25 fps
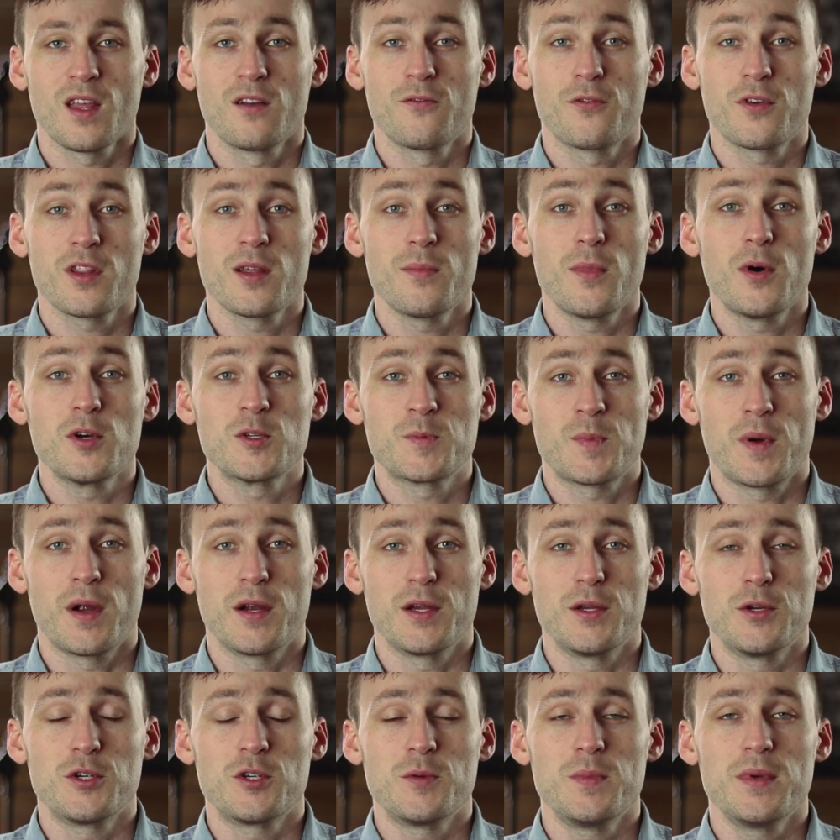For the most
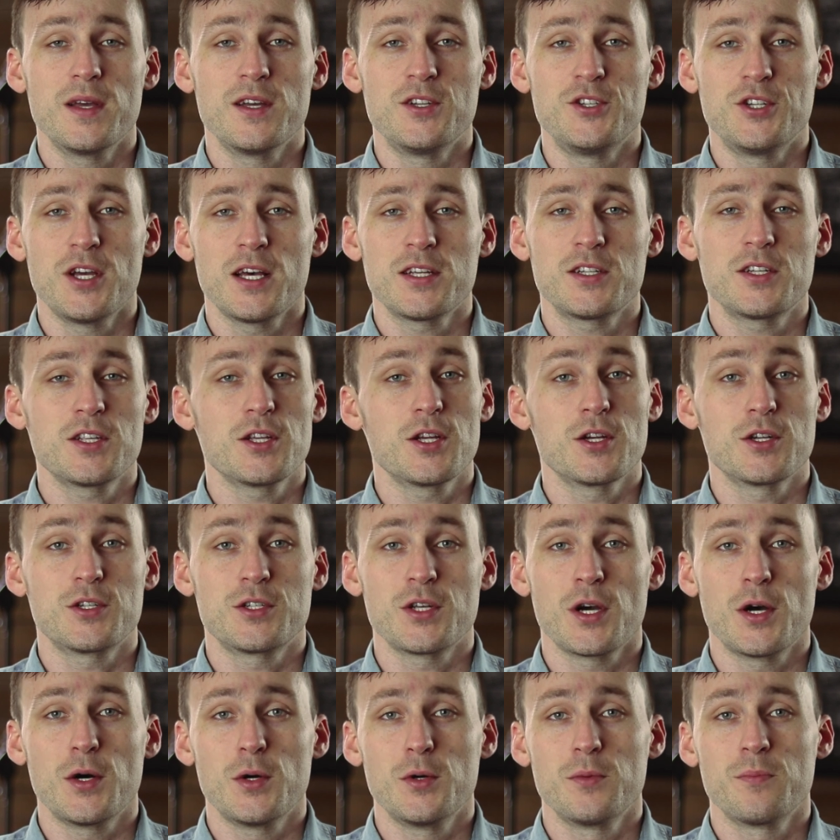part, you should be adjusting your
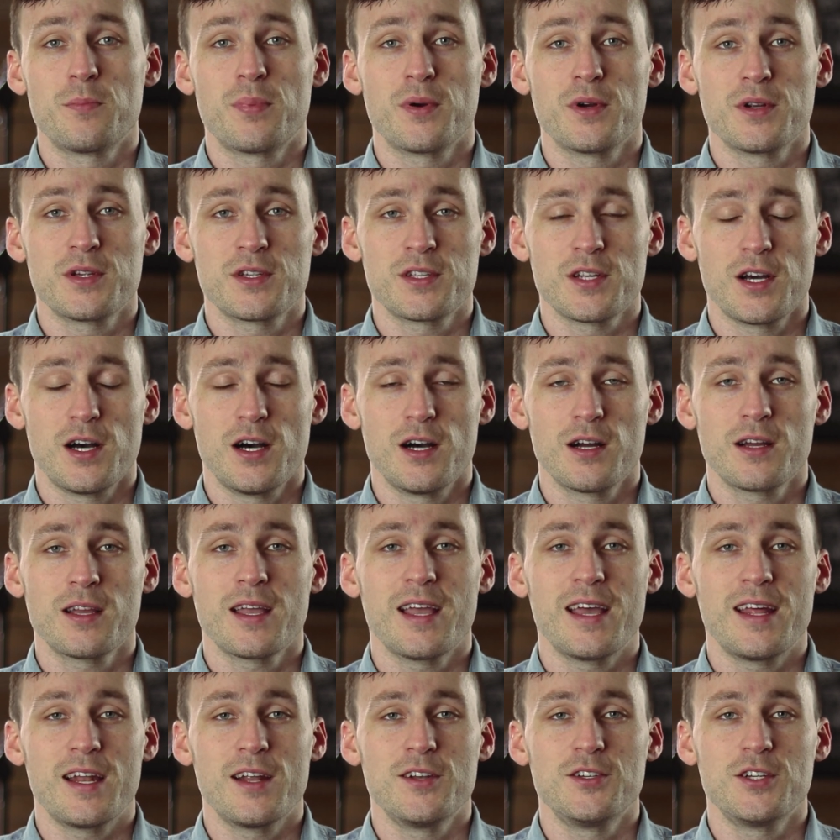tone per song
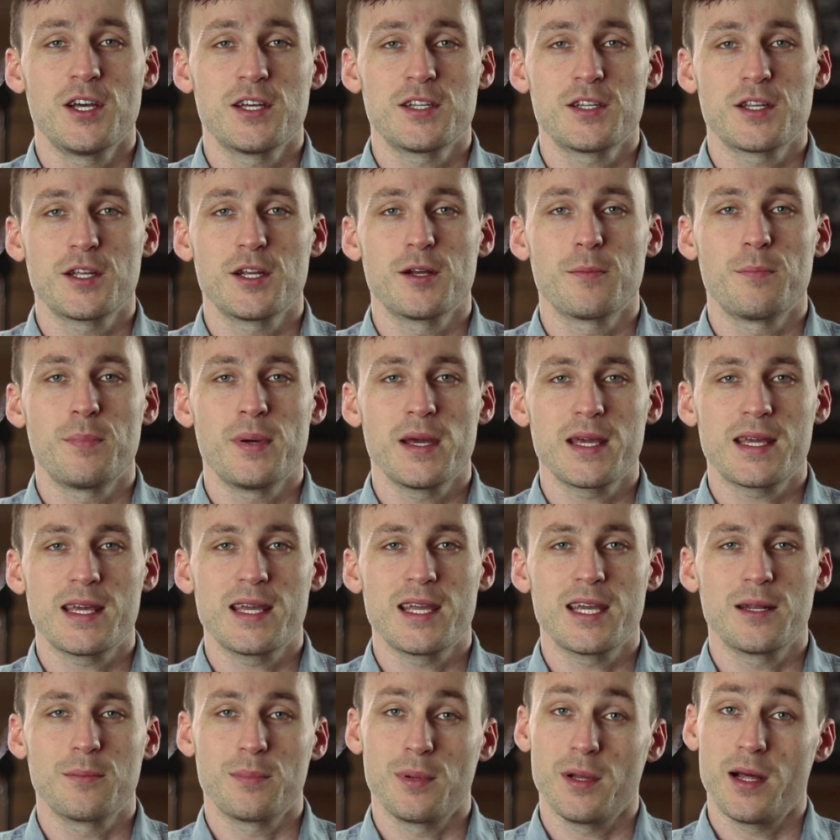and adjusting your
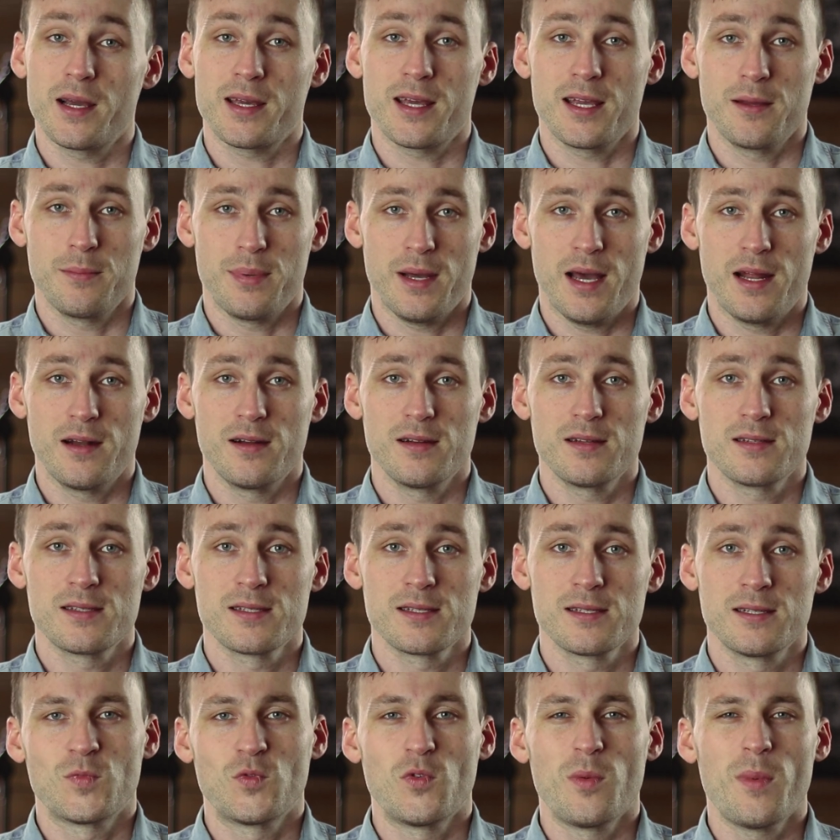picking and plucking
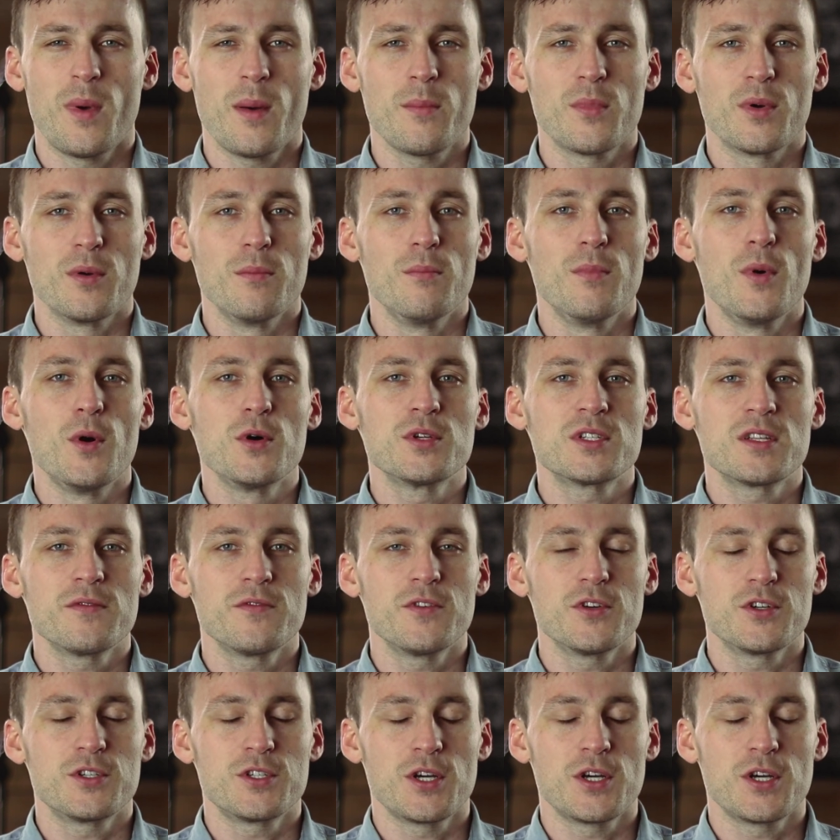patterns. Remember, most of your